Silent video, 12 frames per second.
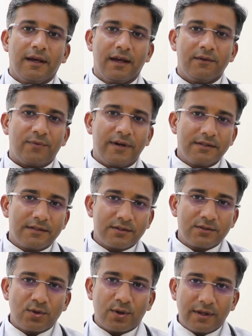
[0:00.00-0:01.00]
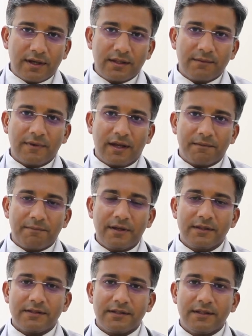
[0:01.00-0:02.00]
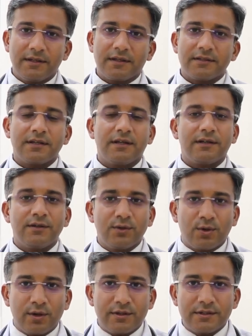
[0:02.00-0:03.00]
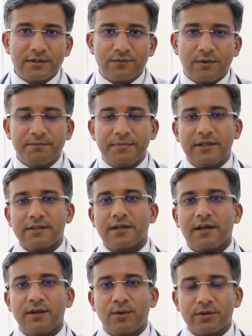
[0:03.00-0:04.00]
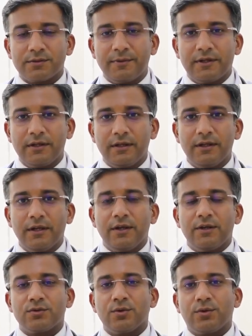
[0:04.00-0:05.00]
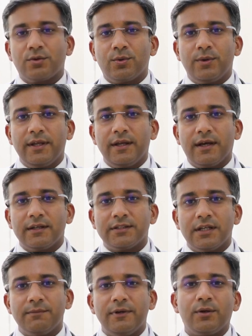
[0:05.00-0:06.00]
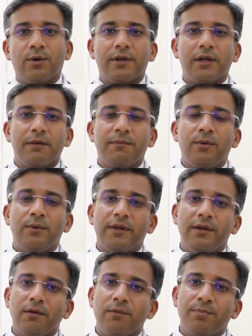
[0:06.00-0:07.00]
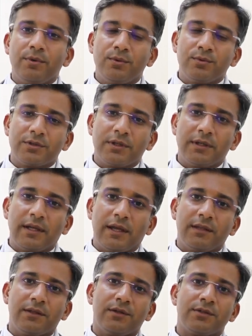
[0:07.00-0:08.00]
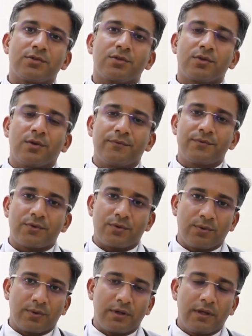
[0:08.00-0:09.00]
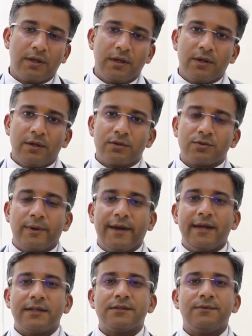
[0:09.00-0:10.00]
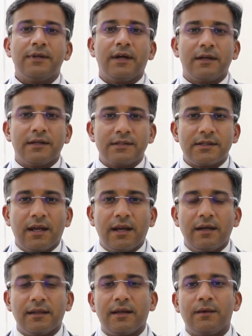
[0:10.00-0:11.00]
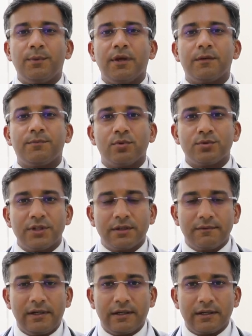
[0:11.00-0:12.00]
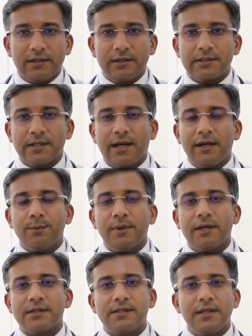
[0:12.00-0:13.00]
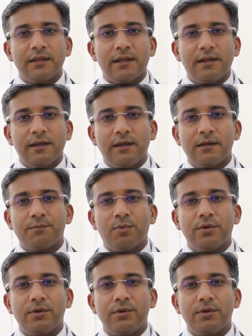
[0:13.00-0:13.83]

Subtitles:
Hi friends, this is Dr. Kadam Nagpal, Senior Consultant Neurologist from PSRI Hospital. So today I shall be talking about air pollution and the risk of stroke. So as we understand that we are approaching winter and we are seeing that the air